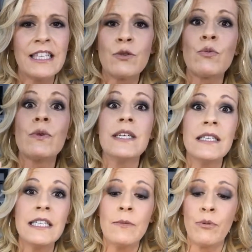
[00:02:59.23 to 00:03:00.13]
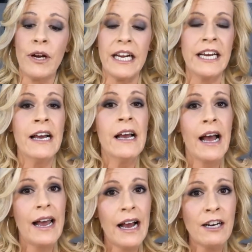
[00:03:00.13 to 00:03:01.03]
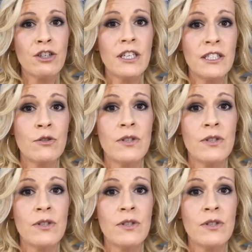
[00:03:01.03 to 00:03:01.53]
It's really pretty. I actually